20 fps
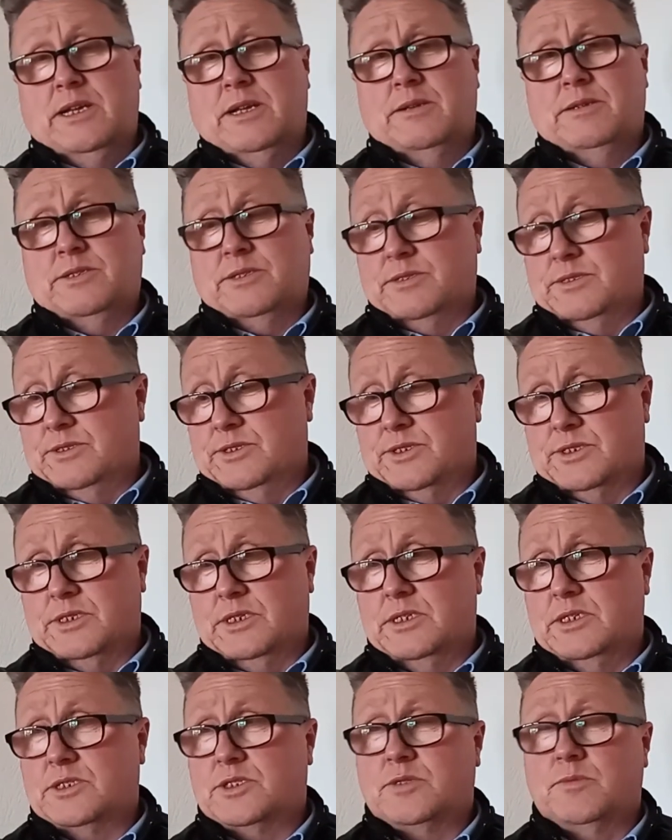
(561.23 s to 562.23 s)
and
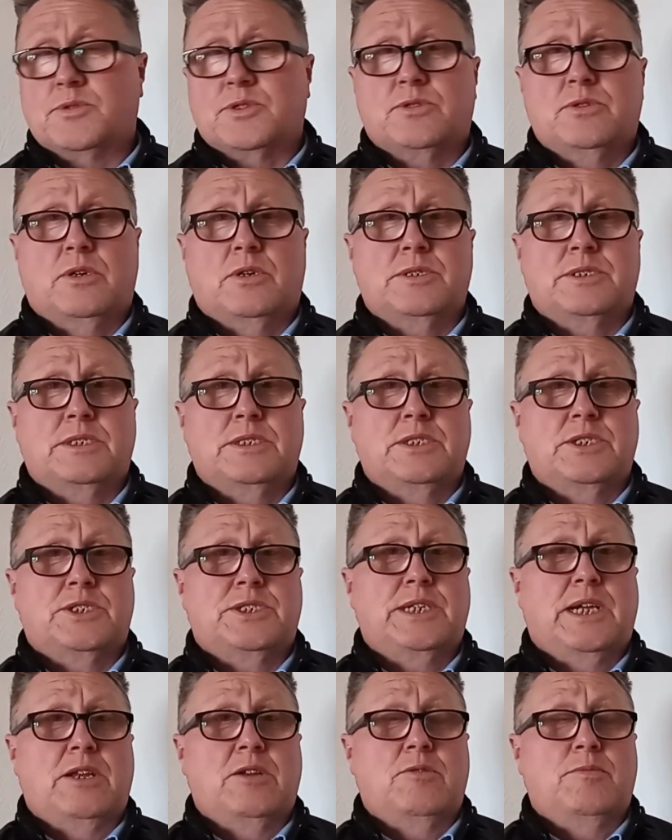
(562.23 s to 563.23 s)
subscribe to this
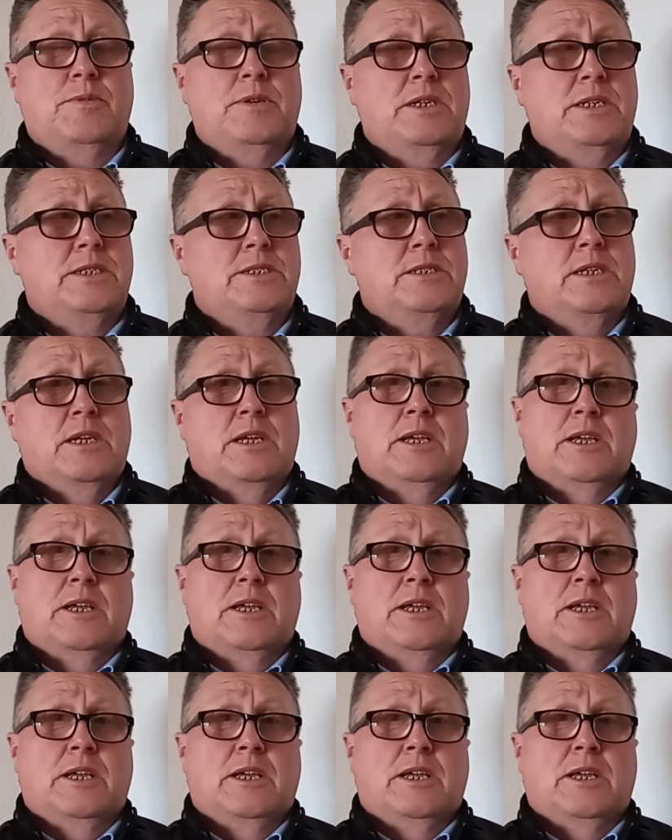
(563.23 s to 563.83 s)
channel, please.